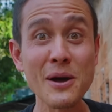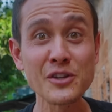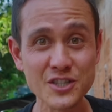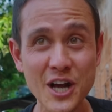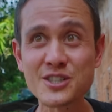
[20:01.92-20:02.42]
about
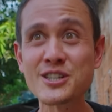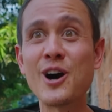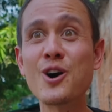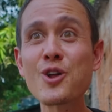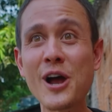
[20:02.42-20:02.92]
the sauce is
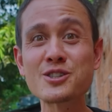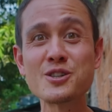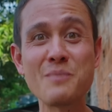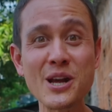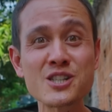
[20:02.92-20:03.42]
that Uncle
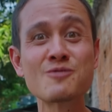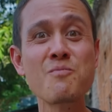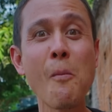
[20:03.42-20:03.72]
actually makes